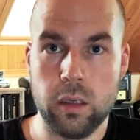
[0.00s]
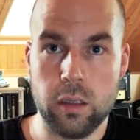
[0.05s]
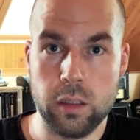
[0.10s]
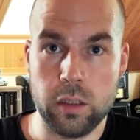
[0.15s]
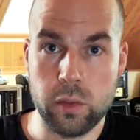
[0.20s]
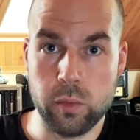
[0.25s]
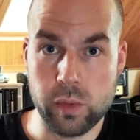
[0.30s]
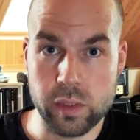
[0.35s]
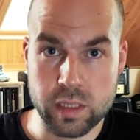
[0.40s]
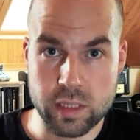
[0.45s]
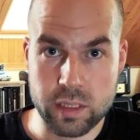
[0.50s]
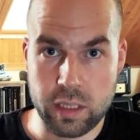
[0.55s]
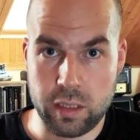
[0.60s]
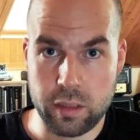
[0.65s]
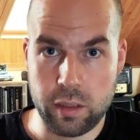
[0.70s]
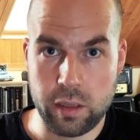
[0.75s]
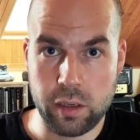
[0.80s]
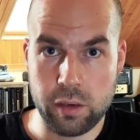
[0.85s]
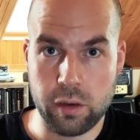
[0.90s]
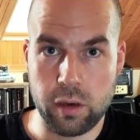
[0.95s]
You will see it
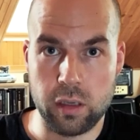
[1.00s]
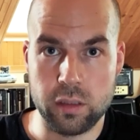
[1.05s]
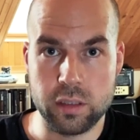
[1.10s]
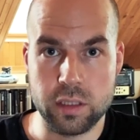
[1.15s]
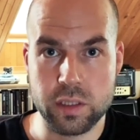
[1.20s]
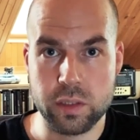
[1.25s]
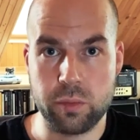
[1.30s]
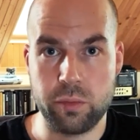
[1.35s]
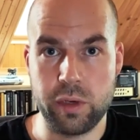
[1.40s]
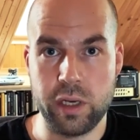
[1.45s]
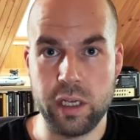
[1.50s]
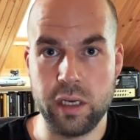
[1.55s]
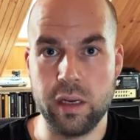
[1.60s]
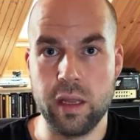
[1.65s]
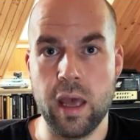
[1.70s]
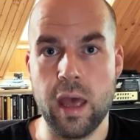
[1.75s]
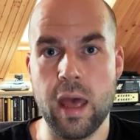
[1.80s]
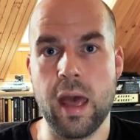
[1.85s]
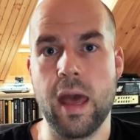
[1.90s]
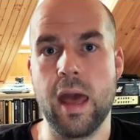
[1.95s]
here on the screen,
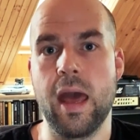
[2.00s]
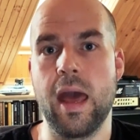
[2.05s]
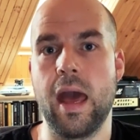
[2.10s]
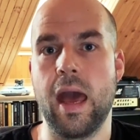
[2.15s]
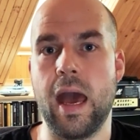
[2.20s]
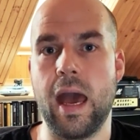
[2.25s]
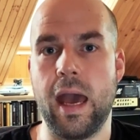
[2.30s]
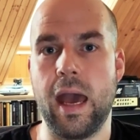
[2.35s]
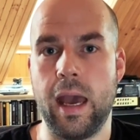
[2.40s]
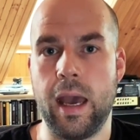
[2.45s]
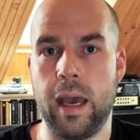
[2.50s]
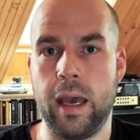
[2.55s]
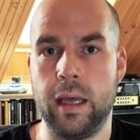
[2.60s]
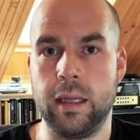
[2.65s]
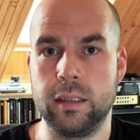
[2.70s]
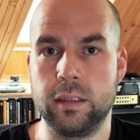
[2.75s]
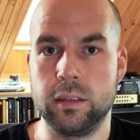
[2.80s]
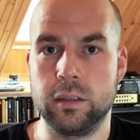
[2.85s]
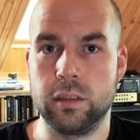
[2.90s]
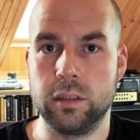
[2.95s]

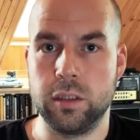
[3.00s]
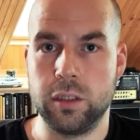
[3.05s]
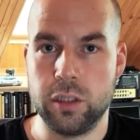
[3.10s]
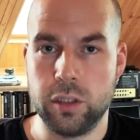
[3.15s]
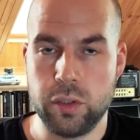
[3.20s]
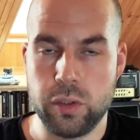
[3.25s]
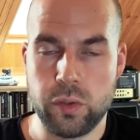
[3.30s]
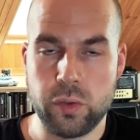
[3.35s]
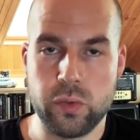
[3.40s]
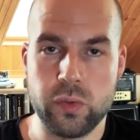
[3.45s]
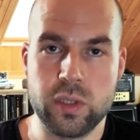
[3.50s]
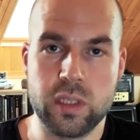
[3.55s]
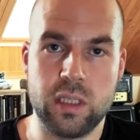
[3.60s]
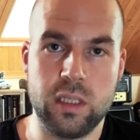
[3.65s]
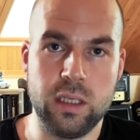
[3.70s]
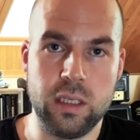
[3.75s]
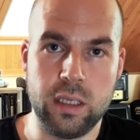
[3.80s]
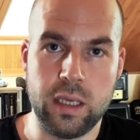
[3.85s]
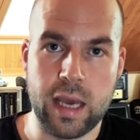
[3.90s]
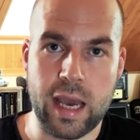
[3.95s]
and use
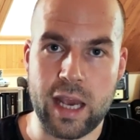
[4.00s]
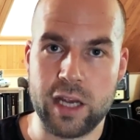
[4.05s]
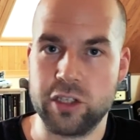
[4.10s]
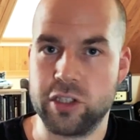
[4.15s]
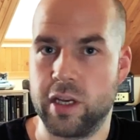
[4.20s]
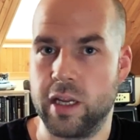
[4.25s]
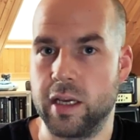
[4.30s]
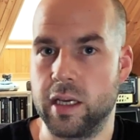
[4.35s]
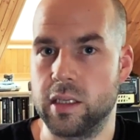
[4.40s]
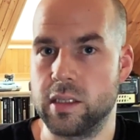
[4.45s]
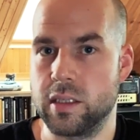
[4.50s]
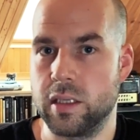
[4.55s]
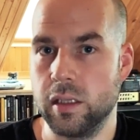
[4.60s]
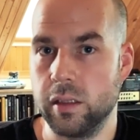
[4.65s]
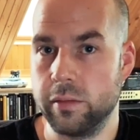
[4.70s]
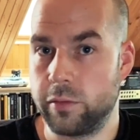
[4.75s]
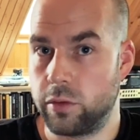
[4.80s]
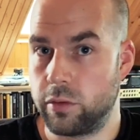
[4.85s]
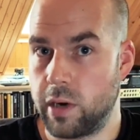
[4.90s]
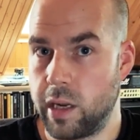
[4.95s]
the hashtag
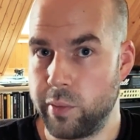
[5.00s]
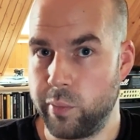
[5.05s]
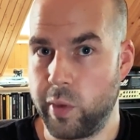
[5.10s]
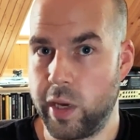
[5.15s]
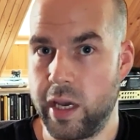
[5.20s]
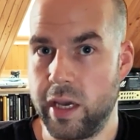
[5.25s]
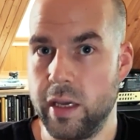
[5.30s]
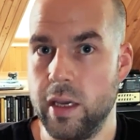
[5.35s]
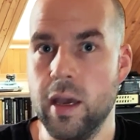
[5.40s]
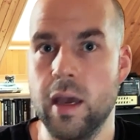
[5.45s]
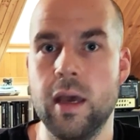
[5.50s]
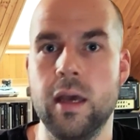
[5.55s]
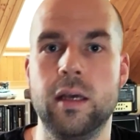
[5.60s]
#SilverRunway,